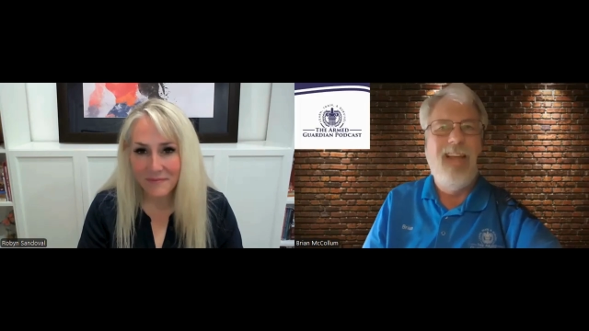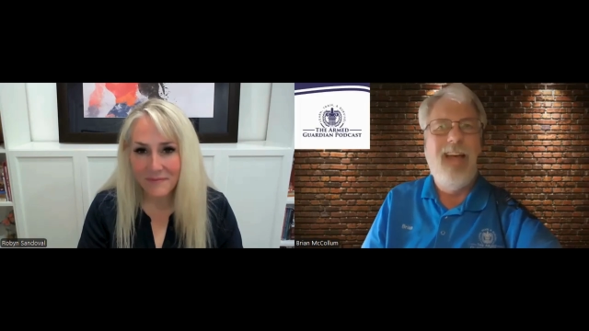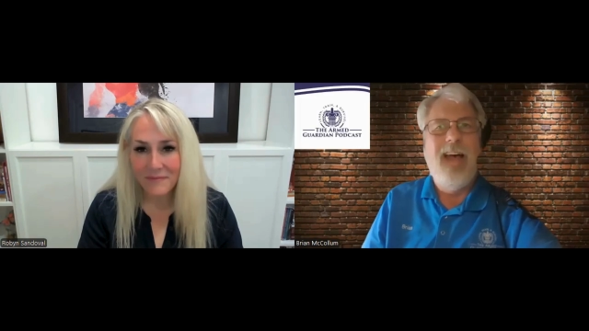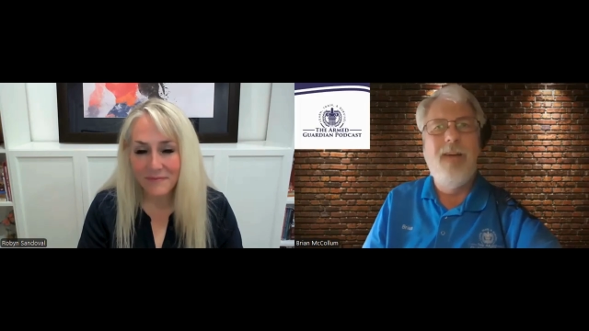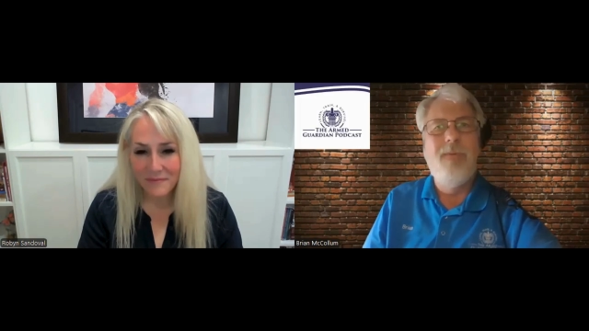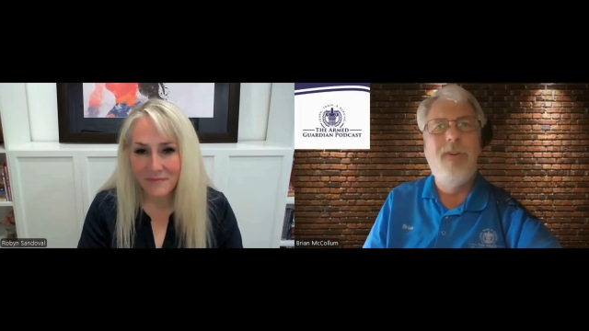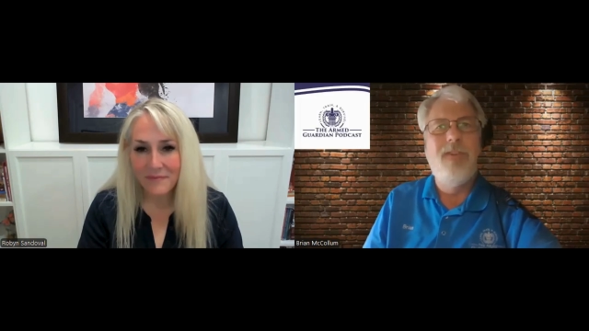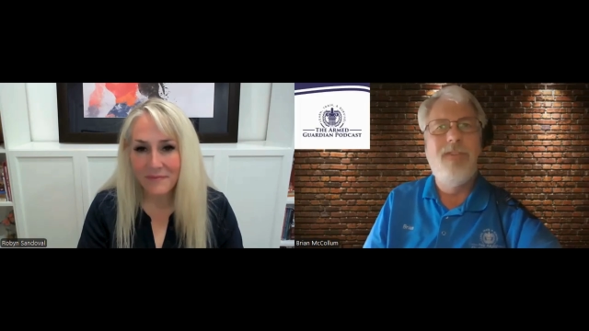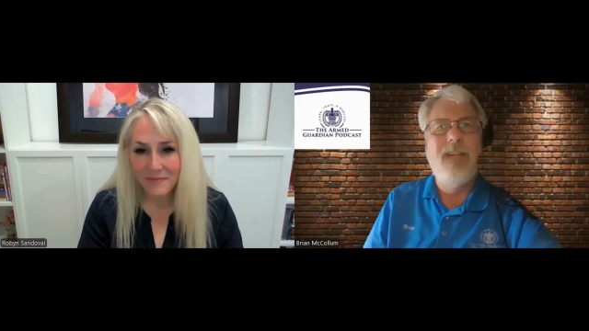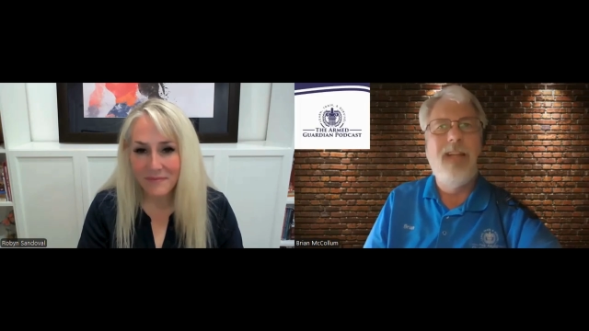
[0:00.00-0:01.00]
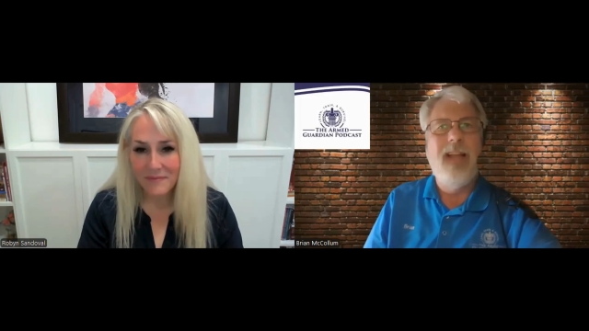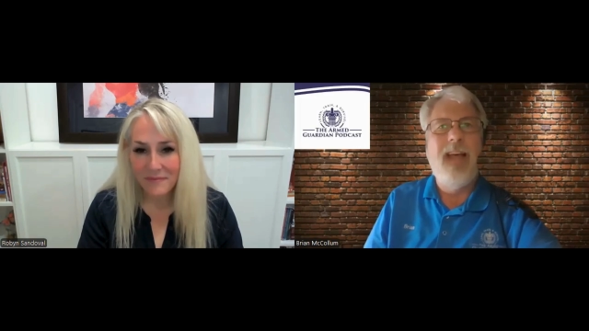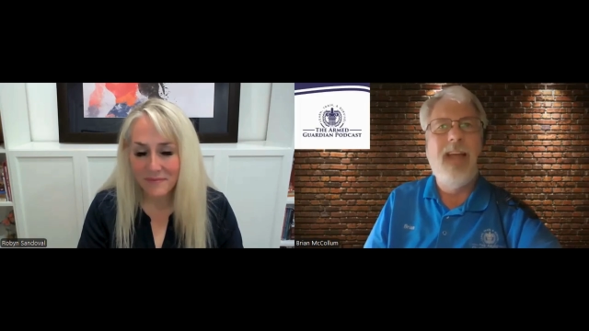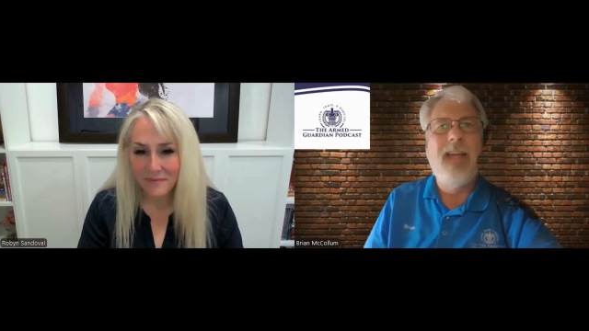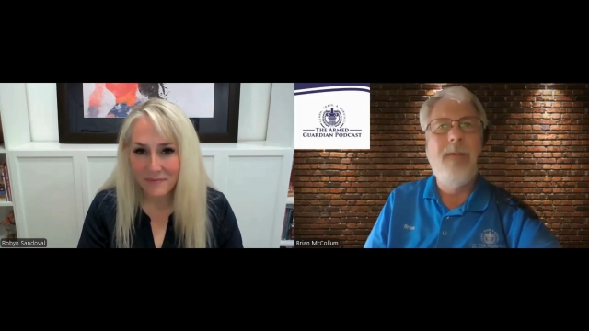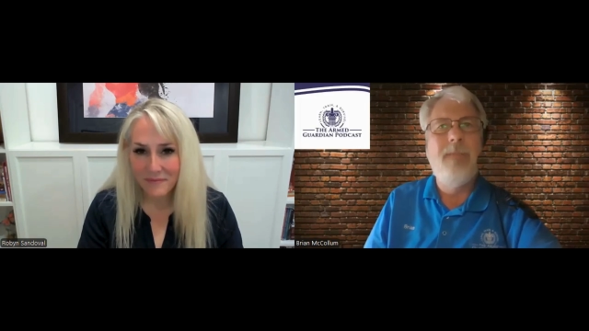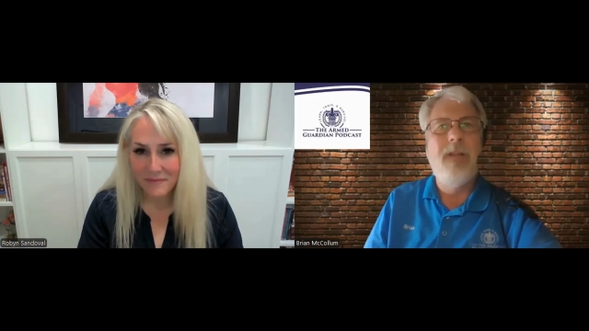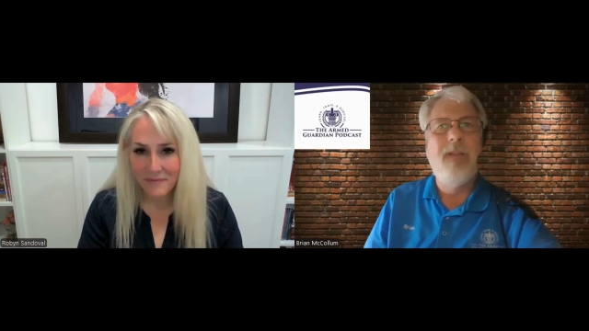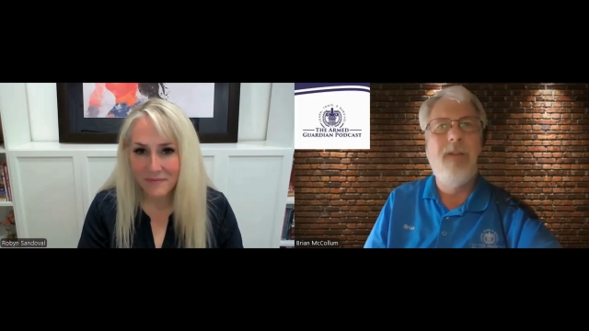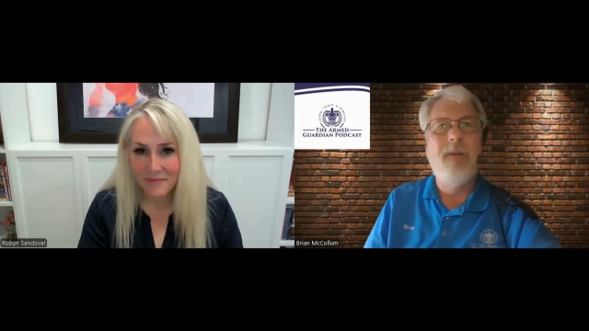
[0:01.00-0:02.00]
Speaker 1: I don't want to say lacking, but
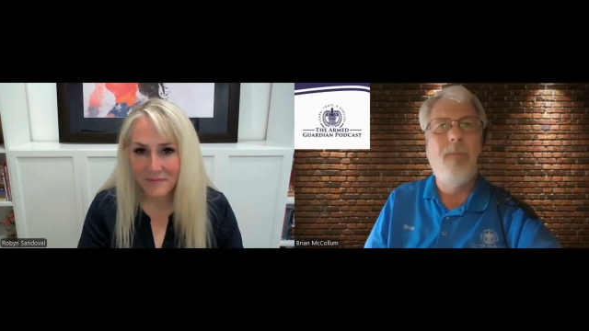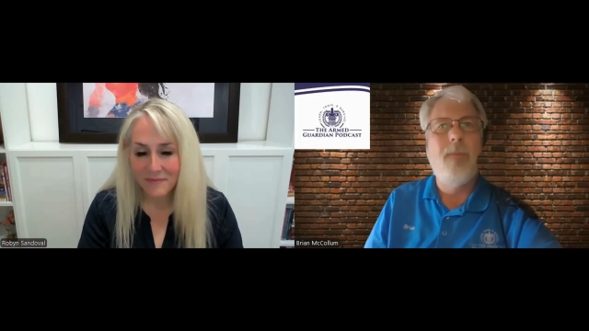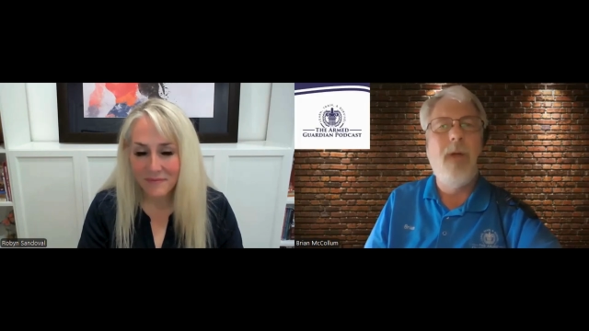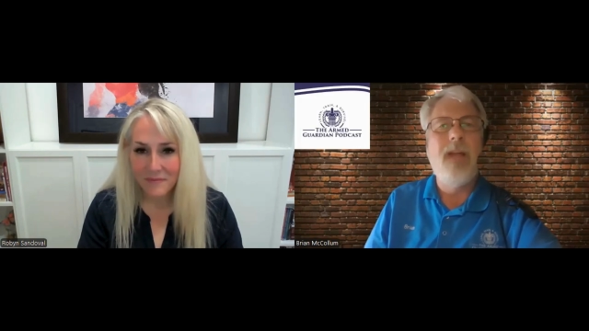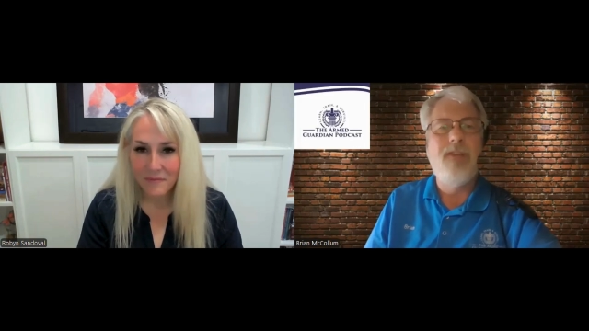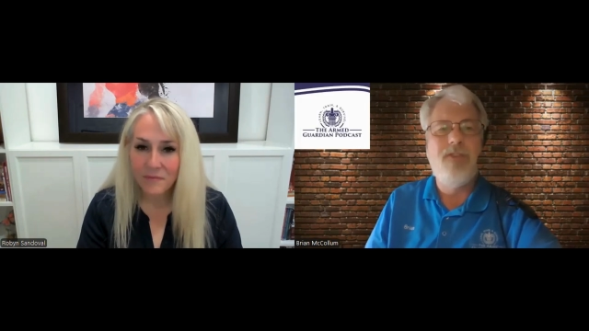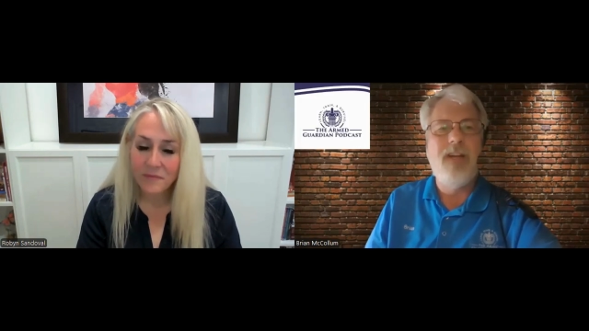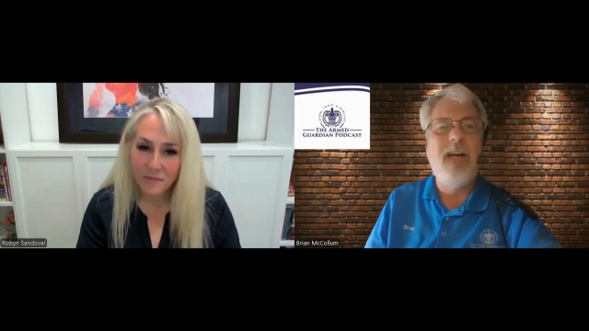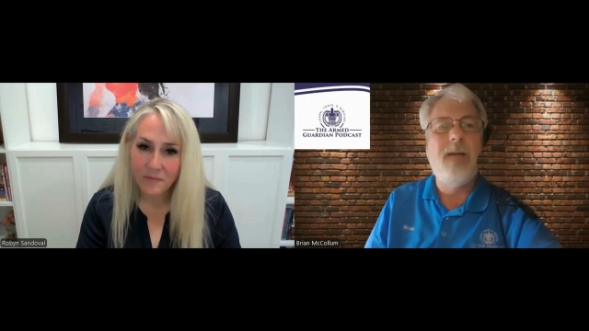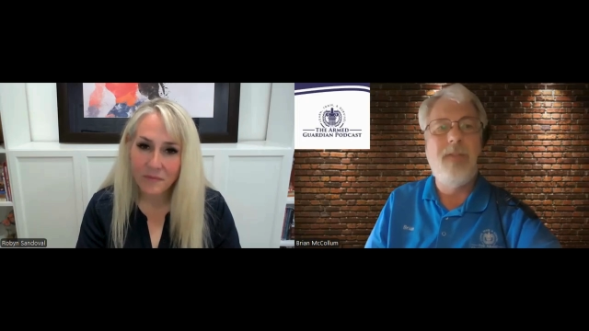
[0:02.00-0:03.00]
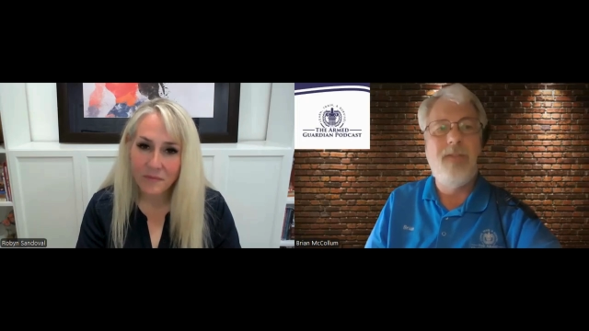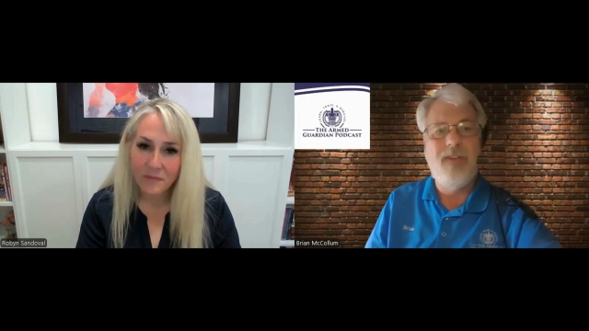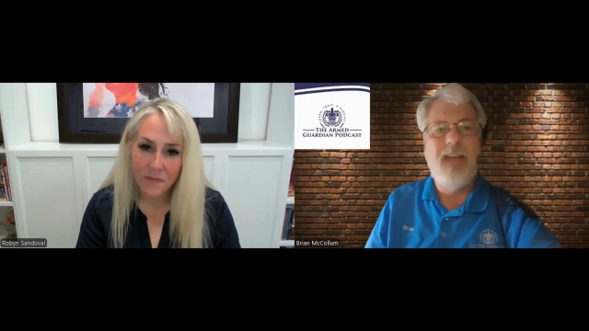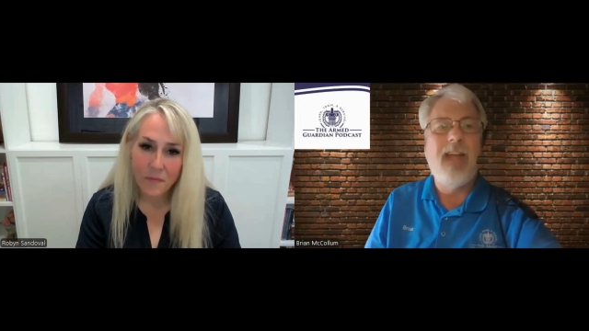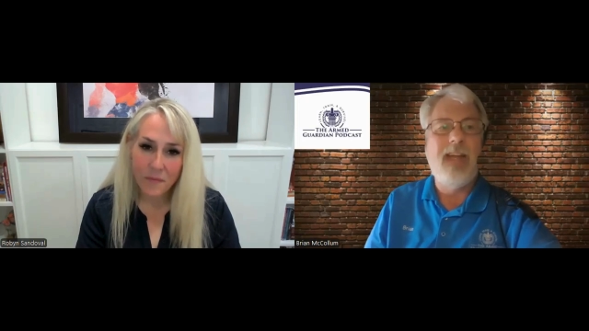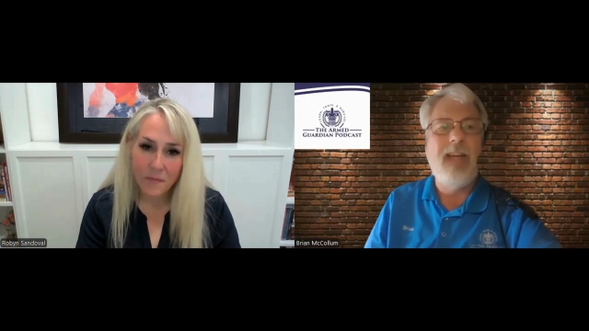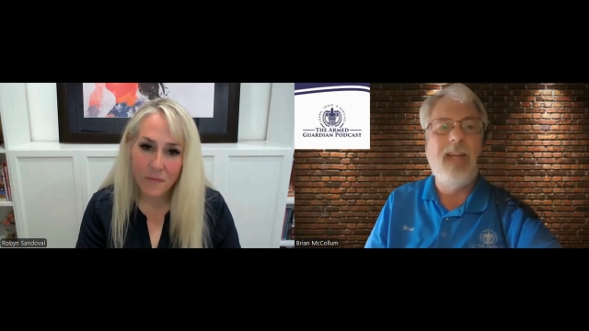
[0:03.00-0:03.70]
their range time is lacking.